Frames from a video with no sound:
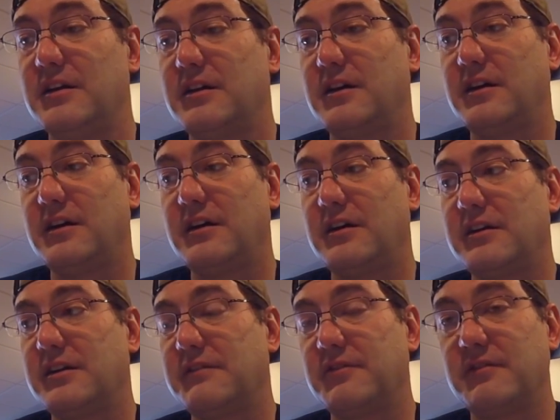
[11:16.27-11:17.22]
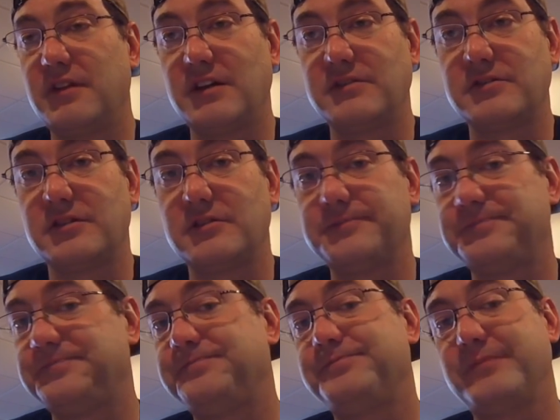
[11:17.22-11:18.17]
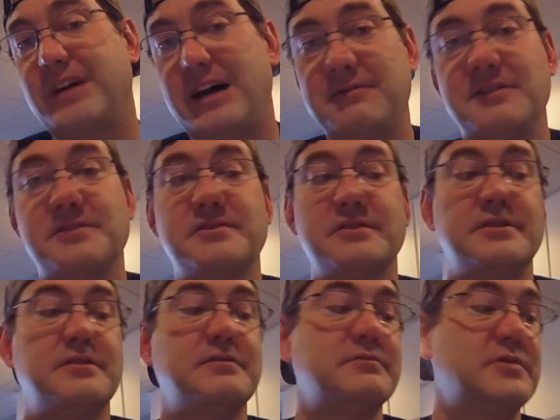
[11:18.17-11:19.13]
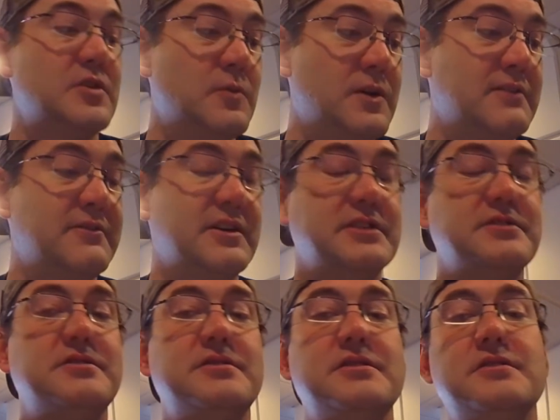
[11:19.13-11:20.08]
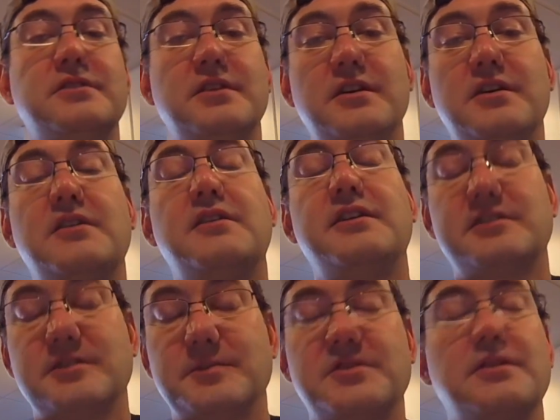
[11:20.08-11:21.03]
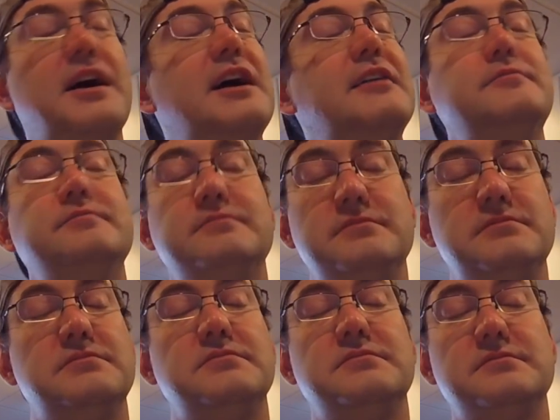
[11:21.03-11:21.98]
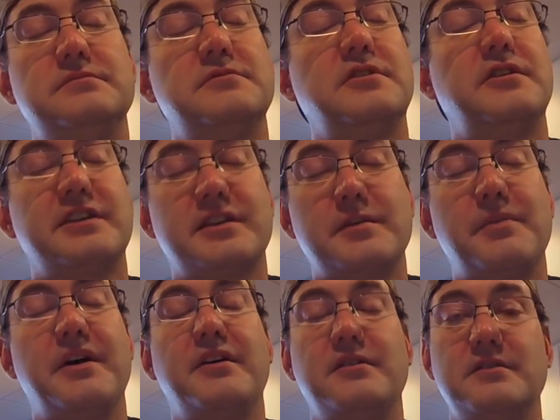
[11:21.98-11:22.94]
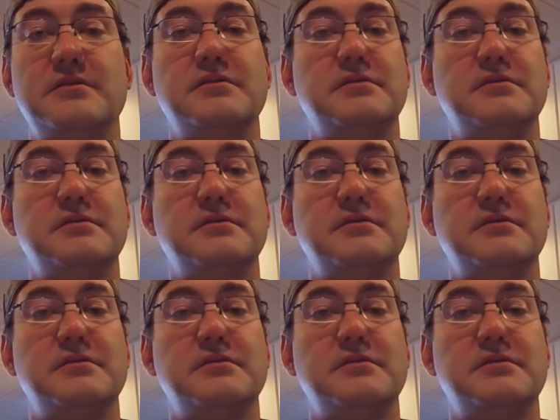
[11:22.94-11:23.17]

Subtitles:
And if you've done so, obviously you're one of us. Click subscribe. Click the bell.